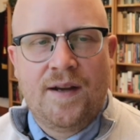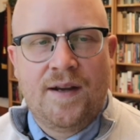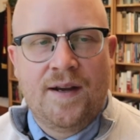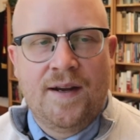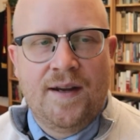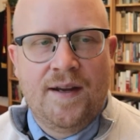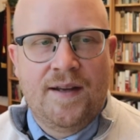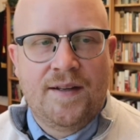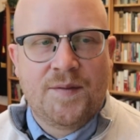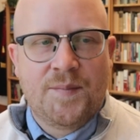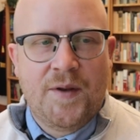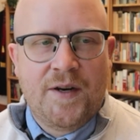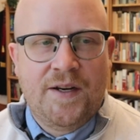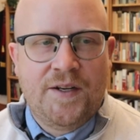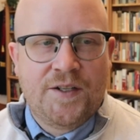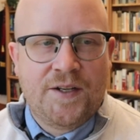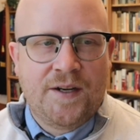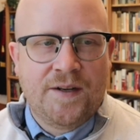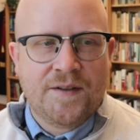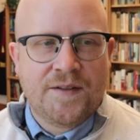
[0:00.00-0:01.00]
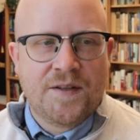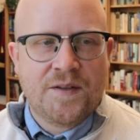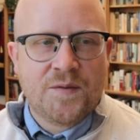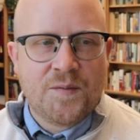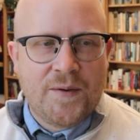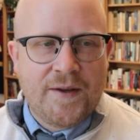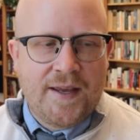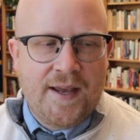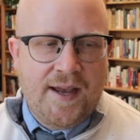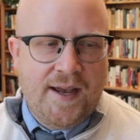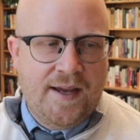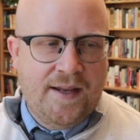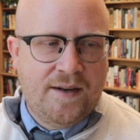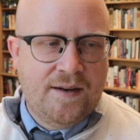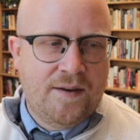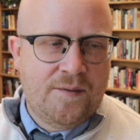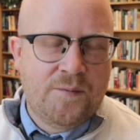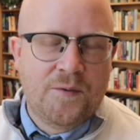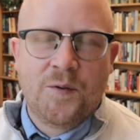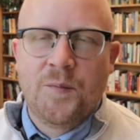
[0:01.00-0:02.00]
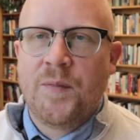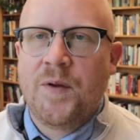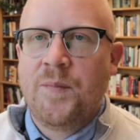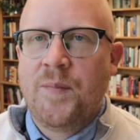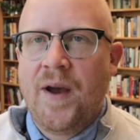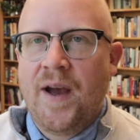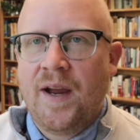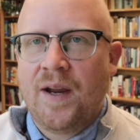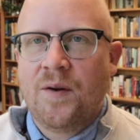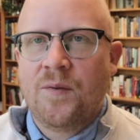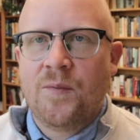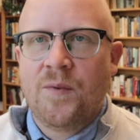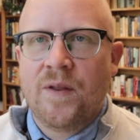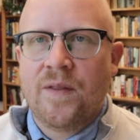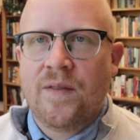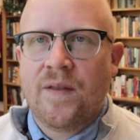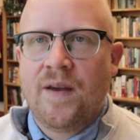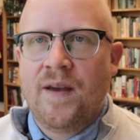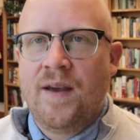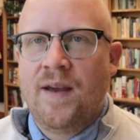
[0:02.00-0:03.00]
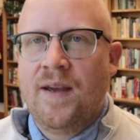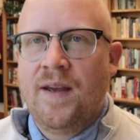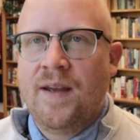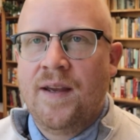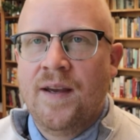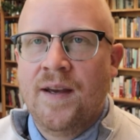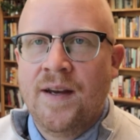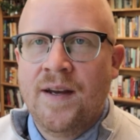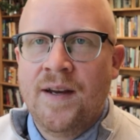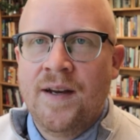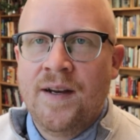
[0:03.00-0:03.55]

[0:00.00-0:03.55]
uh, as many channels as we can. We'll be back with a